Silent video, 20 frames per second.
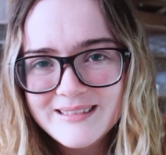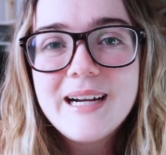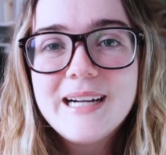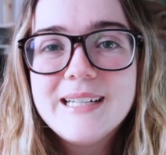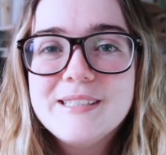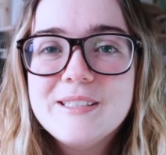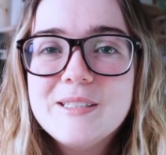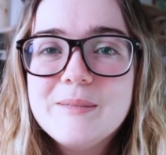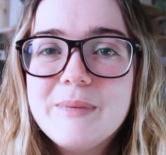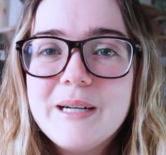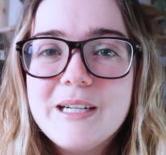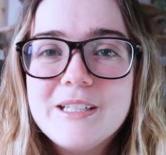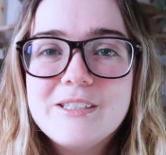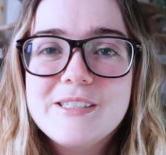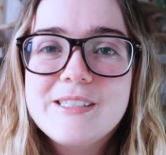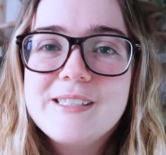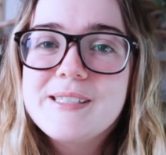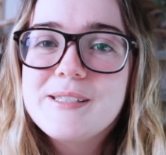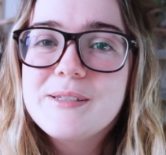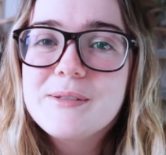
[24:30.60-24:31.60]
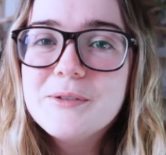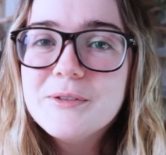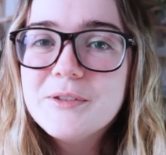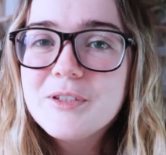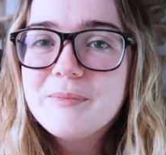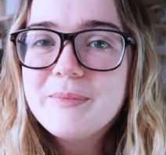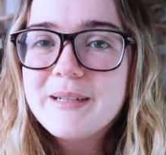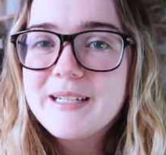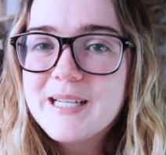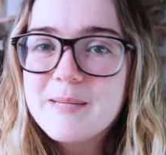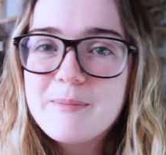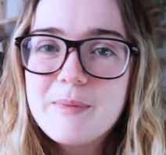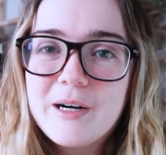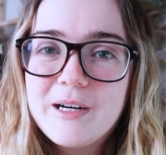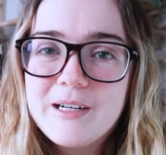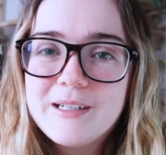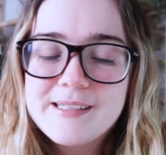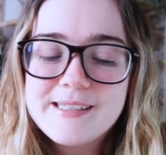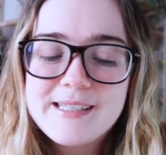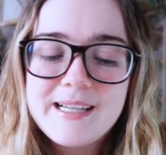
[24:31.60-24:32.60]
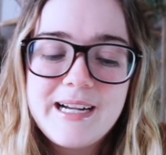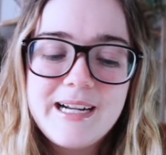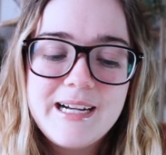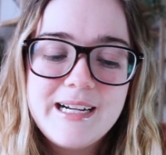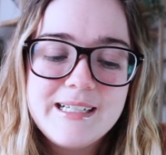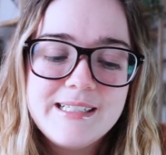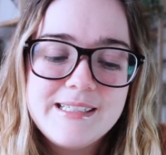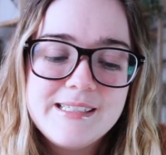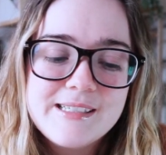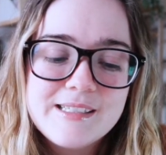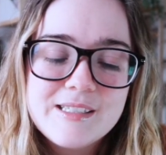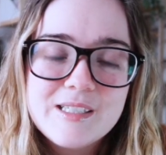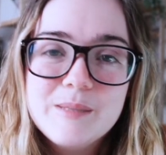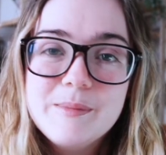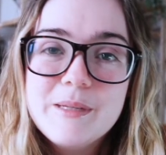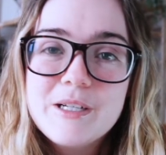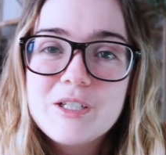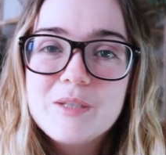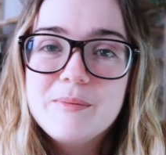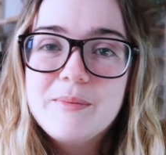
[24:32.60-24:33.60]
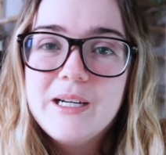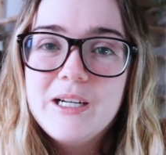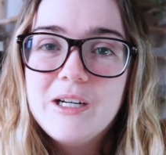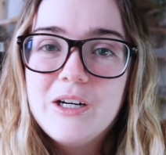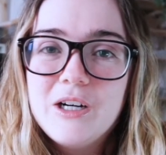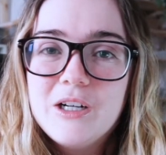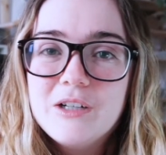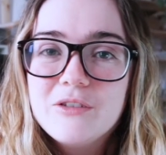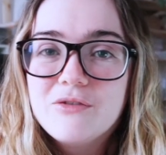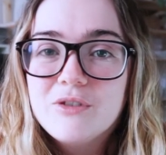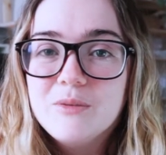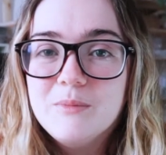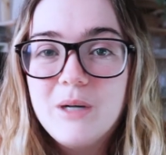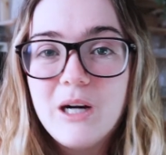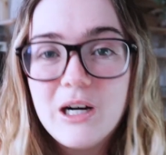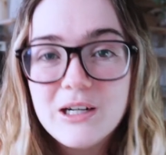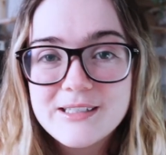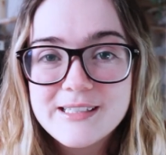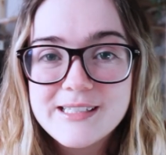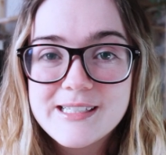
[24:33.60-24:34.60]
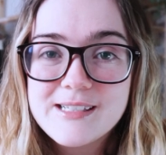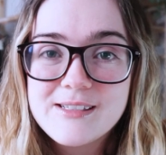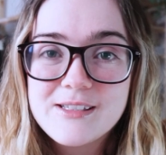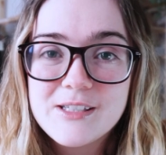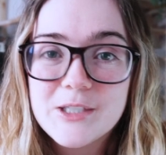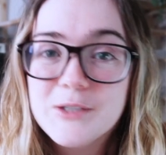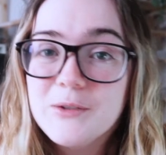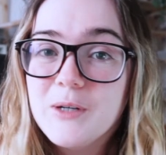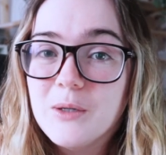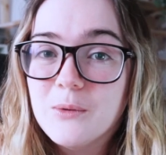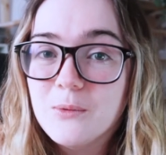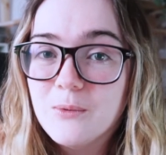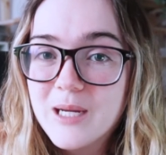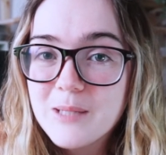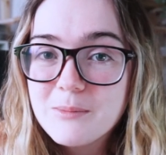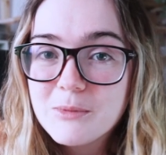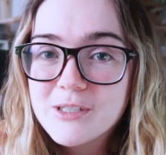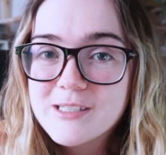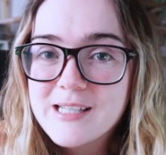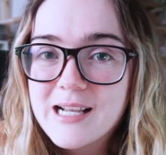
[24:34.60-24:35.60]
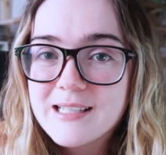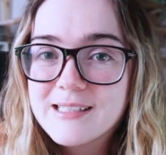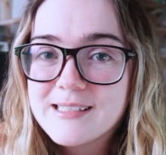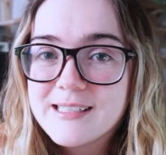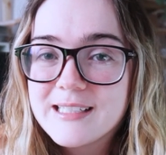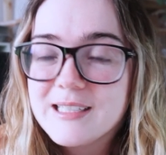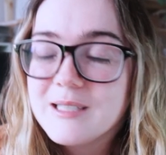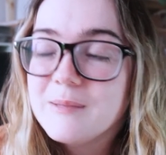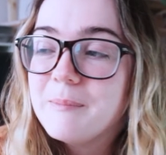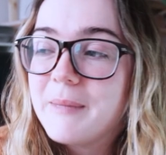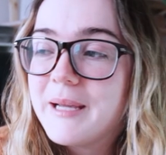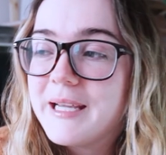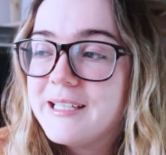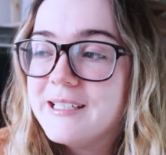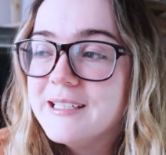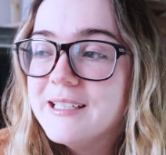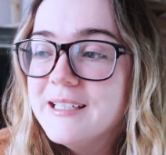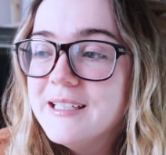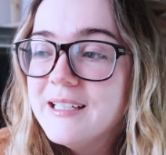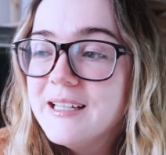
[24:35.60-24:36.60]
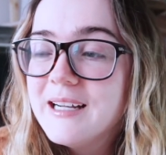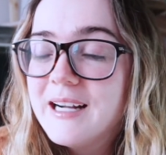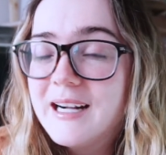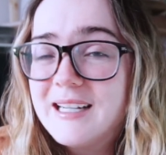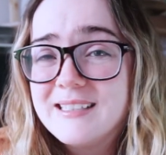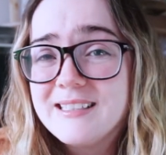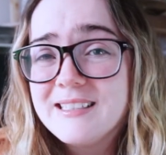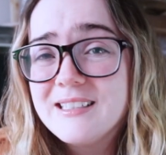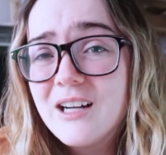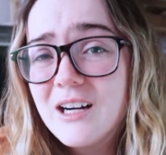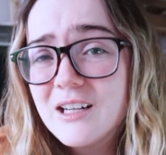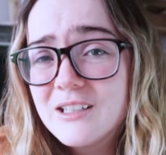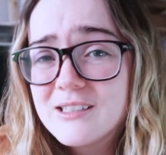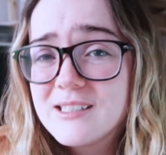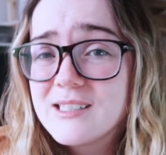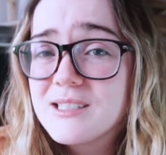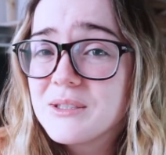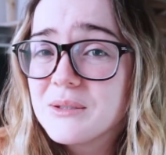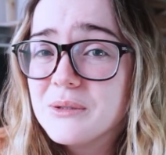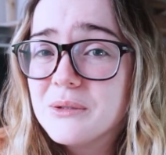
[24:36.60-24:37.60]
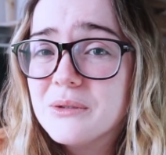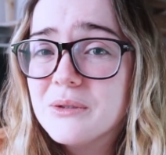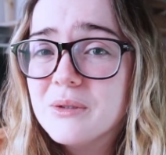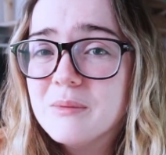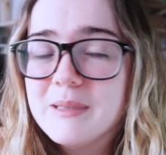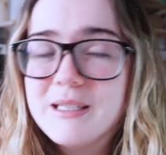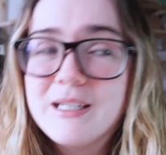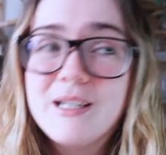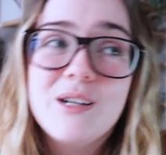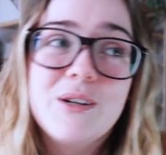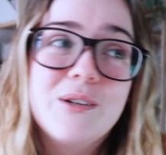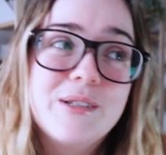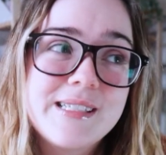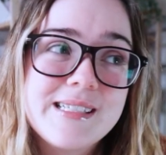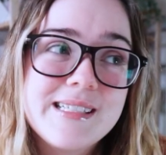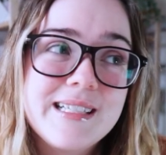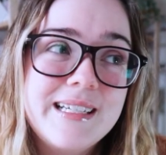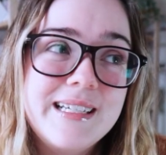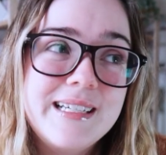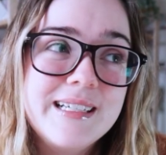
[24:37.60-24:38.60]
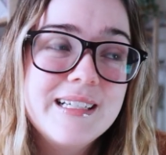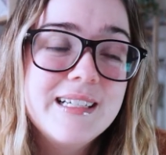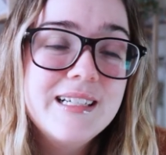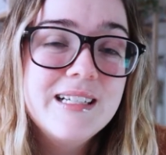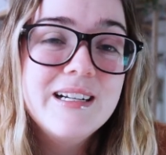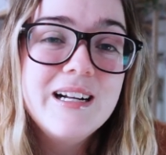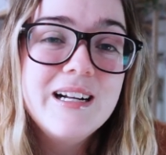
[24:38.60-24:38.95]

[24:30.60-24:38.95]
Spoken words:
I do purchase all of my clip art and commission my art from artists who are way more talented than me. I did art at school, but like honestly,